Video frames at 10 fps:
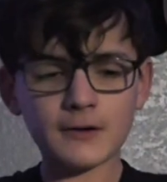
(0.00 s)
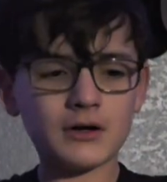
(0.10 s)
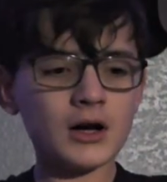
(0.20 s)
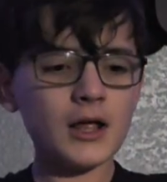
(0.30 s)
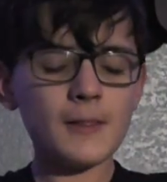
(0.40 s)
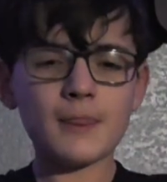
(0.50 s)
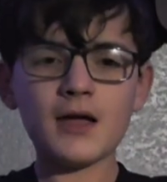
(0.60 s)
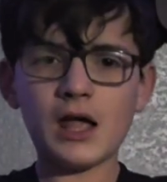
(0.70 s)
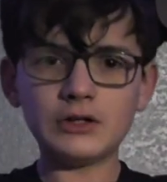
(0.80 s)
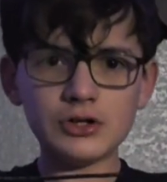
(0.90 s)
right?
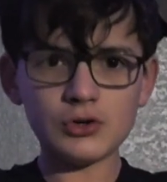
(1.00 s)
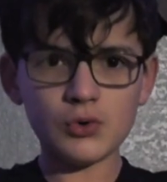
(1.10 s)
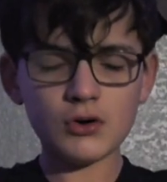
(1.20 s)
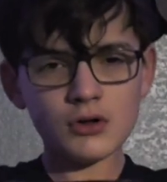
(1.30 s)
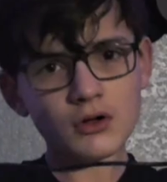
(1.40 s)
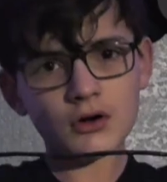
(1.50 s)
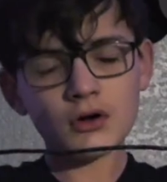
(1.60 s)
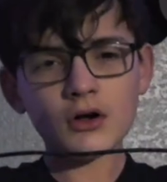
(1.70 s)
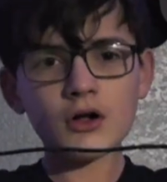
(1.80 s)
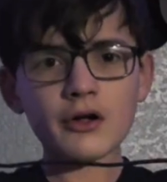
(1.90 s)
And you
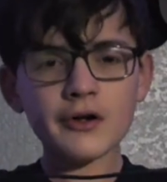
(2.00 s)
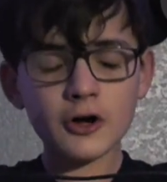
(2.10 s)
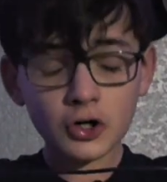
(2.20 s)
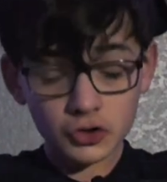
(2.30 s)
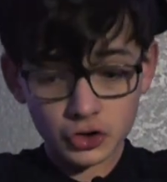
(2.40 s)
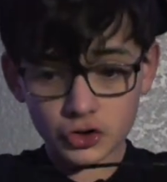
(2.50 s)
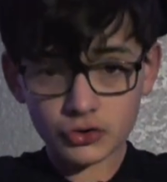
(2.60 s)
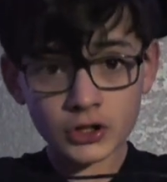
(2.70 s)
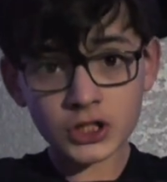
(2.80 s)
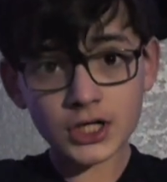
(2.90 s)

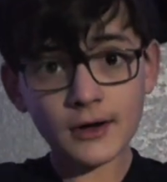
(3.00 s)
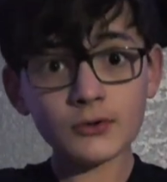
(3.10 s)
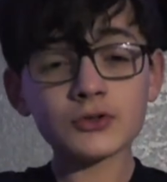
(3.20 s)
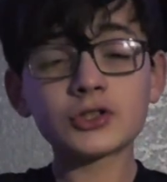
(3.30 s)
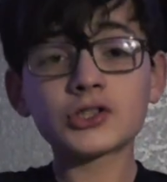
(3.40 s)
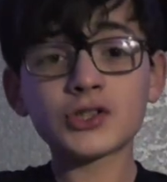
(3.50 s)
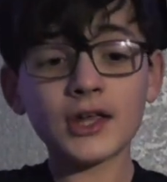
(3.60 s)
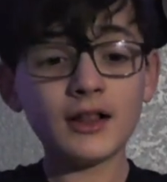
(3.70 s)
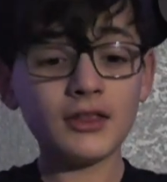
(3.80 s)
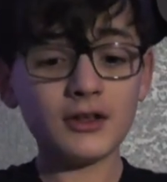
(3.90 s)
stretch it out just
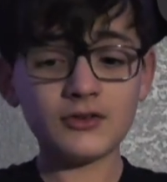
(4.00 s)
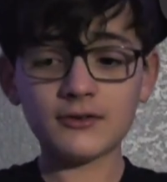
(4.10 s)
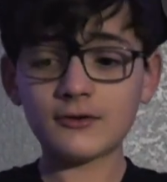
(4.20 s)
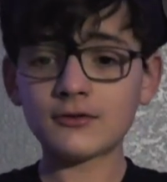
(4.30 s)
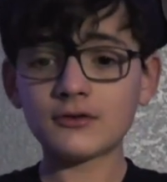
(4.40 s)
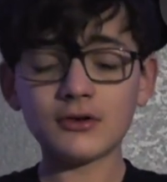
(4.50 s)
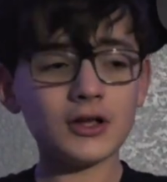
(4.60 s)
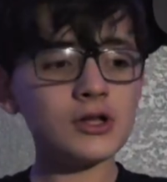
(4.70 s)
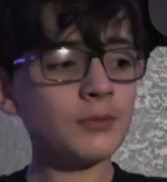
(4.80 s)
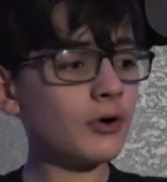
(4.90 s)
like this,
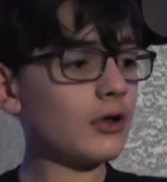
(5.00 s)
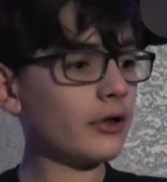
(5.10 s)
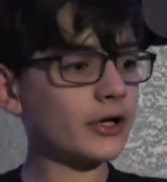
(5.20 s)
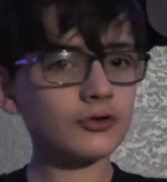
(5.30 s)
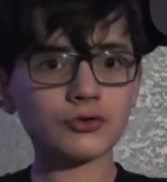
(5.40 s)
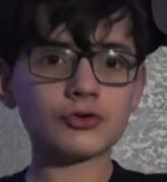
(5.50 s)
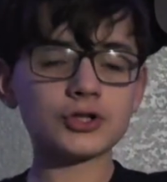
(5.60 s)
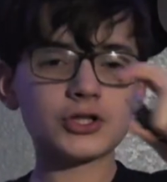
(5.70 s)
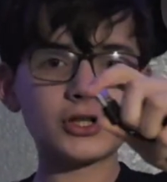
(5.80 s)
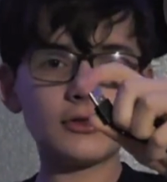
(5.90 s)
and you put
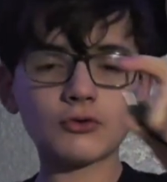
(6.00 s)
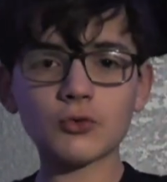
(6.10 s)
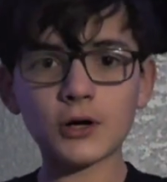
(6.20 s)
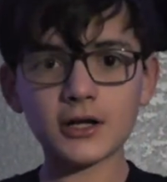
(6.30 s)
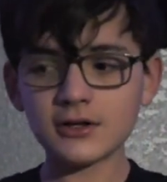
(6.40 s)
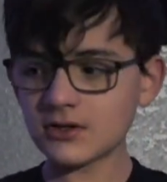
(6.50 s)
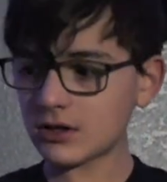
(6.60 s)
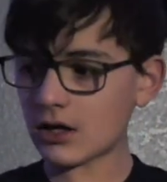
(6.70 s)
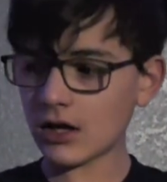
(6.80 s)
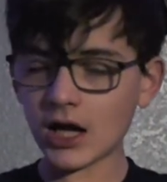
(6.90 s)
electricity through one end,
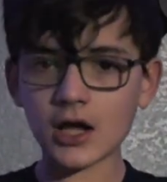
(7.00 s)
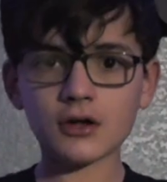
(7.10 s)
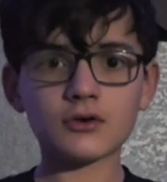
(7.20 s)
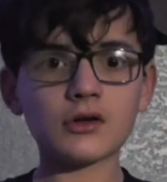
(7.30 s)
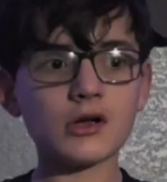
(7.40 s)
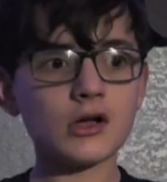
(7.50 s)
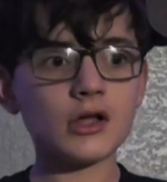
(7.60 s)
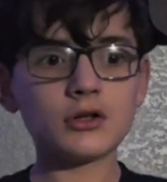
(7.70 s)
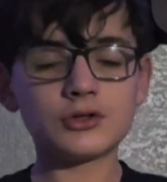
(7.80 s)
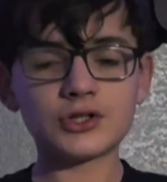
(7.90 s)
and
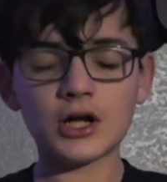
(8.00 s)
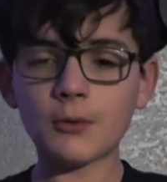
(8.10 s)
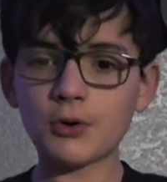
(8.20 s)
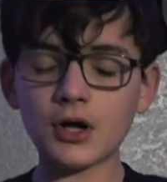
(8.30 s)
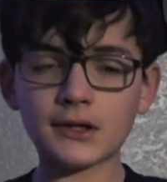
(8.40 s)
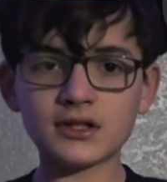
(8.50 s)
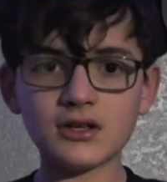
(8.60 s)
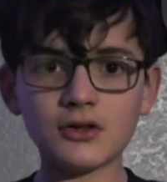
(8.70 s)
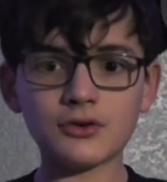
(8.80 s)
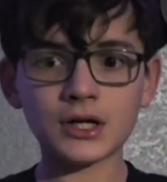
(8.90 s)
there's an output at
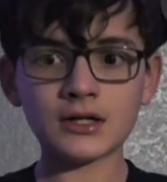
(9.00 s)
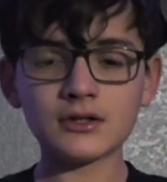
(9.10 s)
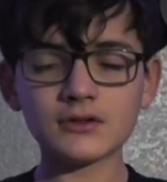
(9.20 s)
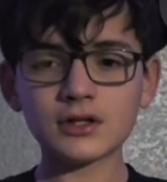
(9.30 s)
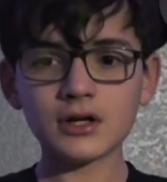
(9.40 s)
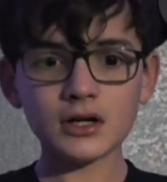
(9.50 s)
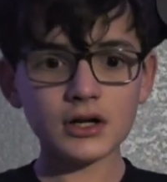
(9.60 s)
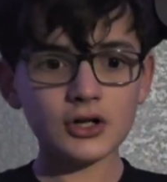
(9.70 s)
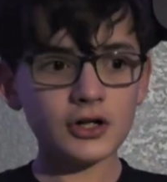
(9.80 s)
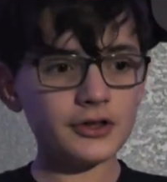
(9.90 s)
the other end,
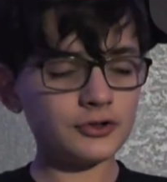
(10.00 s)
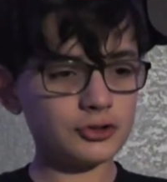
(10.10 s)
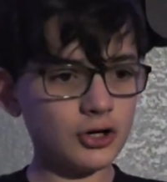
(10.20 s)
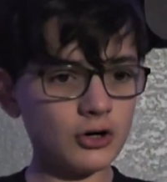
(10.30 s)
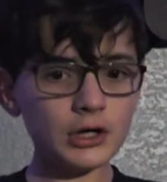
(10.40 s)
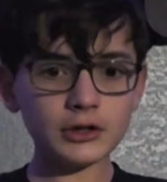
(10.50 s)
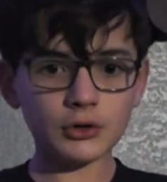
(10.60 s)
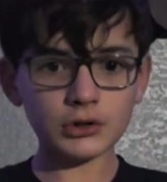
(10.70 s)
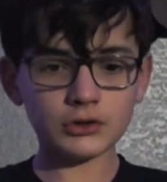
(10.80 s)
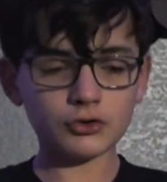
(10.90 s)
and there's current
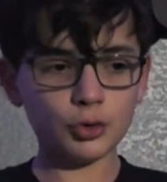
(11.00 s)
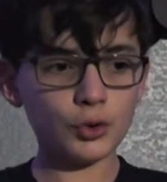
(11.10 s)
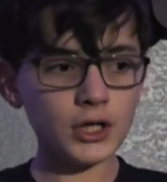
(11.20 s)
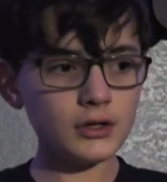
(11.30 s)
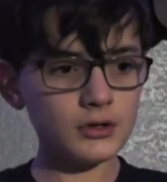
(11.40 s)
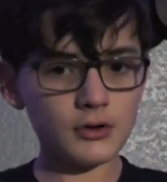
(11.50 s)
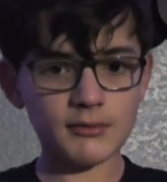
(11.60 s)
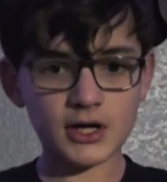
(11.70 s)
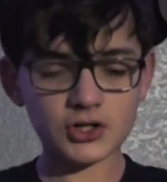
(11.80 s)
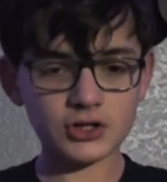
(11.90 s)
going through it.
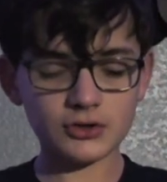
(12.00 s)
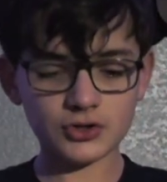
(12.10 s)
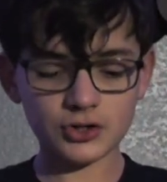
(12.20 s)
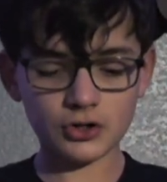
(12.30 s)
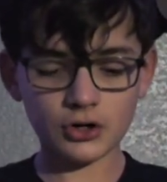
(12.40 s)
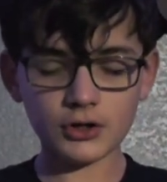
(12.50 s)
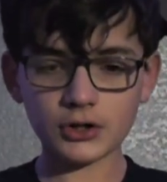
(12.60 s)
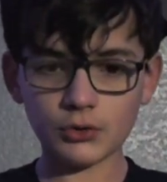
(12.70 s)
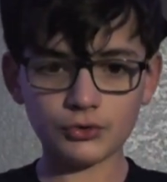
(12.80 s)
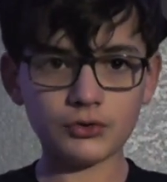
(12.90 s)
Imagine there's a current
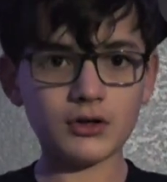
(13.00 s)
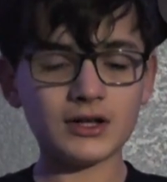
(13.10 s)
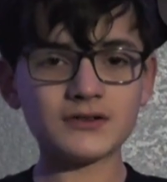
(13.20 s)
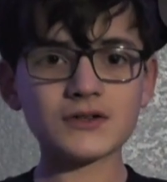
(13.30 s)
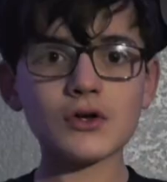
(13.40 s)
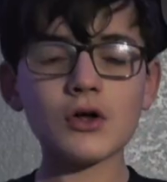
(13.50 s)
going through this.